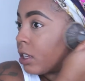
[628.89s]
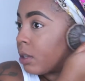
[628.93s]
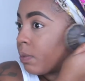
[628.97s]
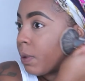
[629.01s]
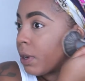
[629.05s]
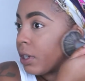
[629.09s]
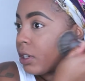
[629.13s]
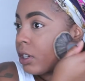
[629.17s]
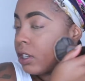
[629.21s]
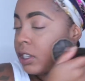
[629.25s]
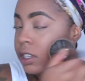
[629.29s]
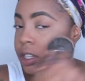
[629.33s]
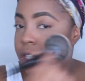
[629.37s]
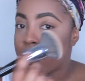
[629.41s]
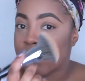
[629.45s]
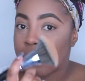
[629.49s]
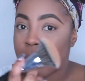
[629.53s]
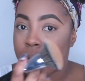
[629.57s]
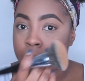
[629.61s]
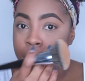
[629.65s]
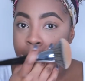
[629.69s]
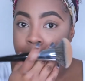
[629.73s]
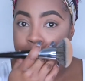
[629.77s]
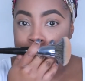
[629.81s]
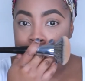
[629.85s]
especially since
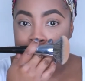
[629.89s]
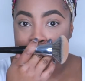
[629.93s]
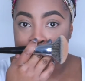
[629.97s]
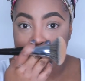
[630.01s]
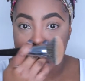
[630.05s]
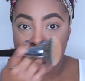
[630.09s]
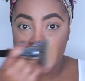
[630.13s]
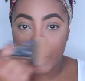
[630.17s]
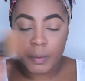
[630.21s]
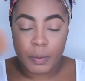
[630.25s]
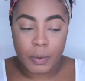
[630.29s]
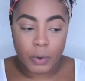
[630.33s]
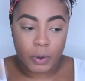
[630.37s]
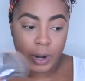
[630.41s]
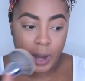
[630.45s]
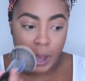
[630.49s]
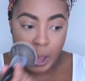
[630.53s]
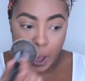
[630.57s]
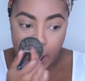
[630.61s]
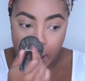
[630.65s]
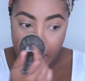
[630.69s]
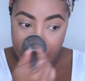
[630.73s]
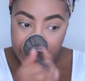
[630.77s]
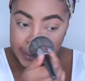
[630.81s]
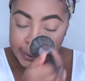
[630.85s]
we're wearing this makeup on a
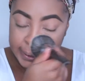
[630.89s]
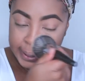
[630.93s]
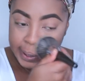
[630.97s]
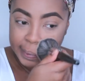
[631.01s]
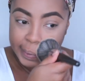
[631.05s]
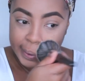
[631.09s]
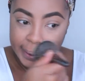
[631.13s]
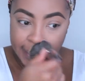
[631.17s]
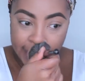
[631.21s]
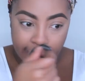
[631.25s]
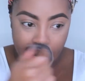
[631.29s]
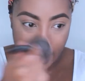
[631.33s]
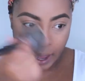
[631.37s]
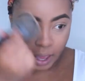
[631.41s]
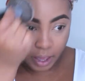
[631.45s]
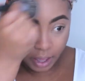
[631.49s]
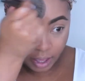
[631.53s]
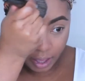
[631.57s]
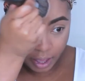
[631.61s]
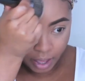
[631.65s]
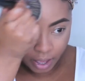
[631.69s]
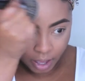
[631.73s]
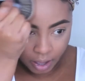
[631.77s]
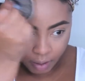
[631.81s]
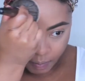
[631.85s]
hot summer day,
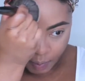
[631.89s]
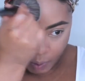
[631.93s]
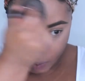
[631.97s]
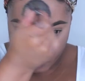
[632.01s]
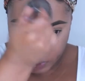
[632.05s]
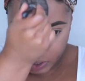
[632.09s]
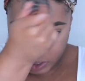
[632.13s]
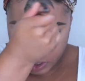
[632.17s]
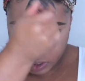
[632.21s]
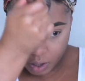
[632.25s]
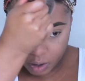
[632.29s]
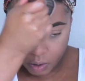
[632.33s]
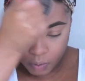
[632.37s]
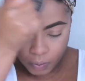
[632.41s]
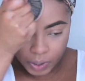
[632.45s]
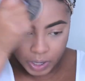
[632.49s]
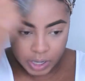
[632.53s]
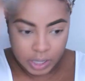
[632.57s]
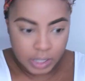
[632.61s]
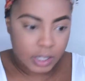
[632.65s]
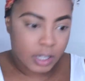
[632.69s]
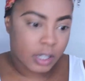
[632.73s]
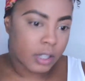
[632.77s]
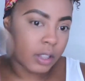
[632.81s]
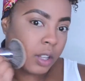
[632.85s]
but we don't want
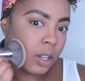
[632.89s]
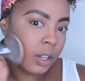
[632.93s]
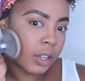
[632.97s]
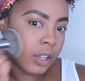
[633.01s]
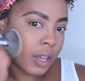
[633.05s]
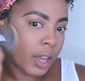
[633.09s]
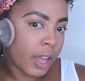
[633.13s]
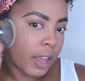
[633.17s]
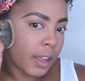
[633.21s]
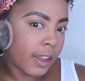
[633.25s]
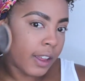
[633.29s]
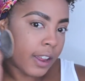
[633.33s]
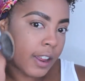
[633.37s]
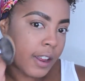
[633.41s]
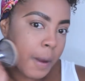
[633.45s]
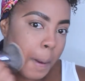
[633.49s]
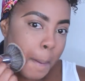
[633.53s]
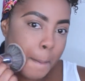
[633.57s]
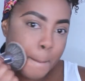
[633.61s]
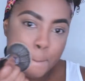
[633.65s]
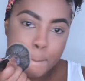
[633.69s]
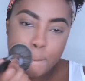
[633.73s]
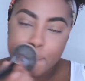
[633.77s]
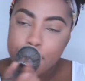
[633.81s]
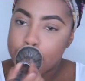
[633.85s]
it to look cakey,
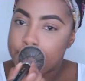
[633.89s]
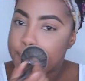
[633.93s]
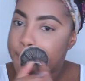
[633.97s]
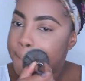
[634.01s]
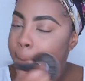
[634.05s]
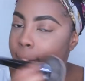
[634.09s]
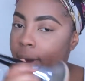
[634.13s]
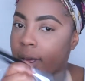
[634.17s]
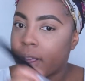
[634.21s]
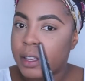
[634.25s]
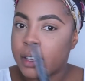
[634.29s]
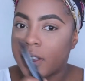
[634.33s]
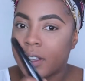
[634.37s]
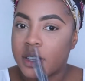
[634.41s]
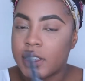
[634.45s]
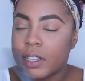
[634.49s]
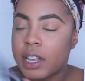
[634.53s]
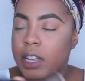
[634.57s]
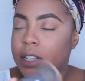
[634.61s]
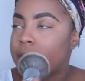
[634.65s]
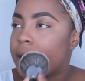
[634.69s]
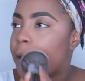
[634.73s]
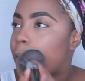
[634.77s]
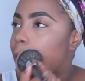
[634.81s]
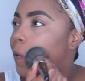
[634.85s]
because
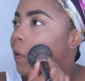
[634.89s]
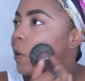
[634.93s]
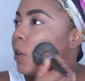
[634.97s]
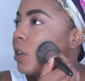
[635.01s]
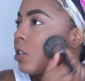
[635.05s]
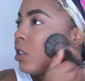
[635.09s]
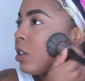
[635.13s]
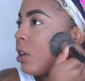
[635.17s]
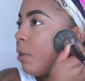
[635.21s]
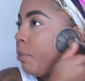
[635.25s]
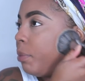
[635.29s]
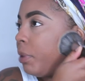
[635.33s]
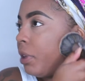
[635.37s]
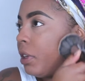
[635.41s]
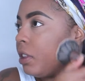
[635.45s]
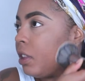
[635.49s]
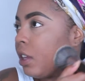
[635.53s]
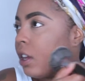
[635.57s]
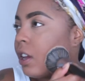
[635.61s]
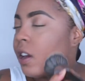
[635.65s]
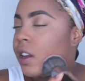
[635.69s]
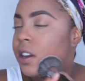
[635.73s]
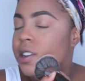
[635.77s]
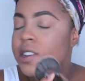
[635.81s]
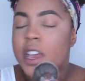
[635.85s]
that's how it looks
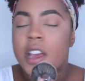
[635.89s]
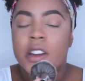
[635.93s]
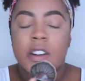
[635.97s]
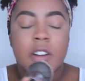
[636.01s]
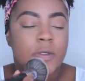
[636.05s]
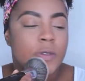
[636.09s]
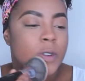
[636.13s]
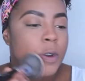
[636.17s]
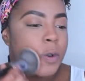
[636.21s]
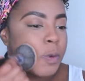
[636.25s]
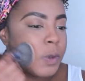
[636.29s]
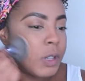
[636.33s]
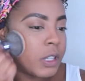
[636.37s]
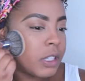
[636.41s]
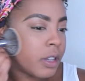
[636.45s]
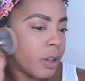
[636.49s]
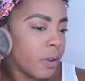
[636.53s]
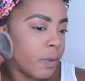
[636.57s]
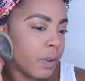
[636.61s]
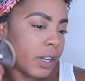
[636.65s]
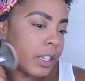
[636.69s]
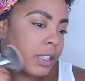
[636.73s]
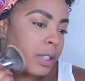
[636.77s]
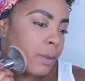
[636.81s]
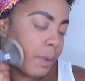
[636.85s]
completely unnatural. We
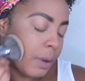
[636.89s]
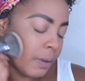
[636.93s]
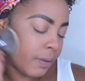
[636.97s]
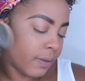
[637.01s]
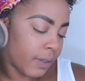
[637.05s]
still want it to be